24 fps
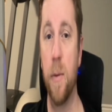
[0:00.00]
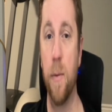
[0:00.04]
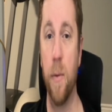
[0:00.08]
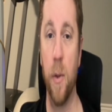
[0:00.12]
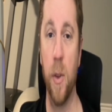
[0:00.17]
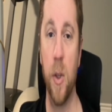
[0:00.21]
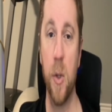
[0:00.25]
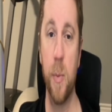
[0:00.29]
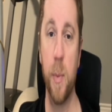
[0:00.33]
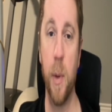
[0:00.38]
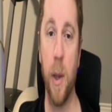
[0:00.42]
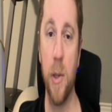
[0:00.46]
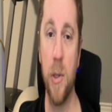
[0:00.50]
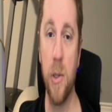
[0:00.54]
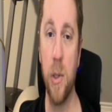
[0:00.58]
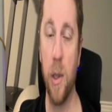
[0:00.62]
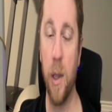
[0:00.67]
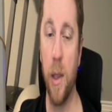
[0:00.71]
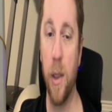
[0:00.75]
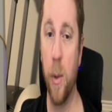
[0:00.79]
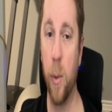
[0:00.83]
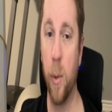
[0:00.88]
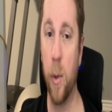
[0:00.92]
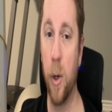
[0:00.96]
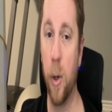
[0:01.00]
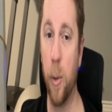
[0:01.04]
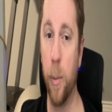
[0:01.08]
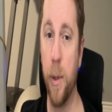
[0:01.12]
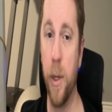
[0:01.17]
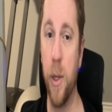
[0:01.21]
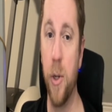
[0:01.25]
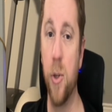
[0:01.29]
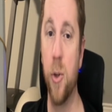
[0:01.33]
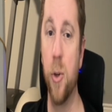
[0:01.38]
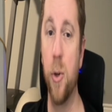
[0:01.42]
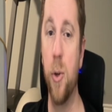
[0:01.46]
for this puzzle and the one I'll be
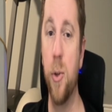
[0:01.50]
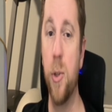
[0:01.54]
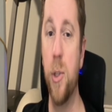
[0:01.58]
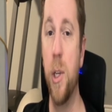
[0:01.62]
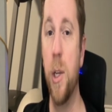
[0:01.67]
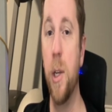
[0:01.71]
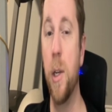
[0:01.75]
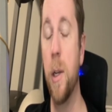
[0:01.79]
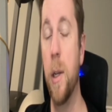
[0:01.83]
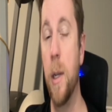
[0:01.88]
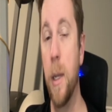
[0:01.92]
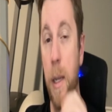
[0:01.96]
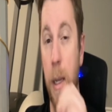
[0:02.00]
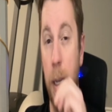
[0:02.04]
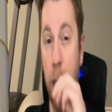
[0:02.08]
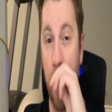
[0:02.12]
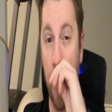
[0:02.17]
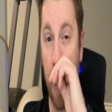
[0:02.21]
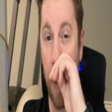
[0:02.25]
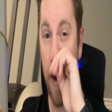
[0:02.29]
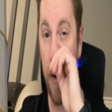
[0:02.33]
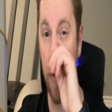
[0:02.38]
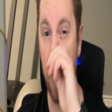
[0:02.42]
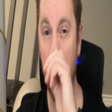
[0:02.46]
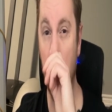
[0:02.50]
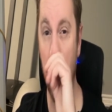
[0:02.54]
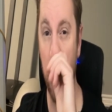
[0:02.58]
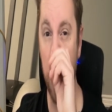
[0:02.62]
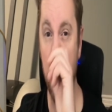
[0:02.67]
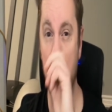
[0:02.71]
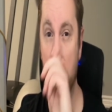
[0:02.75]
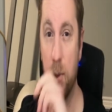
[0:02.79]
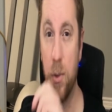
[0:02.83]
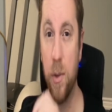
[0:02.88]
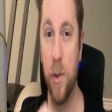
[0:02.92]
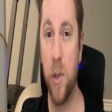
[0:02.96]
introducing afterwards
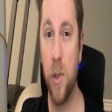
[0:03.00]
are in the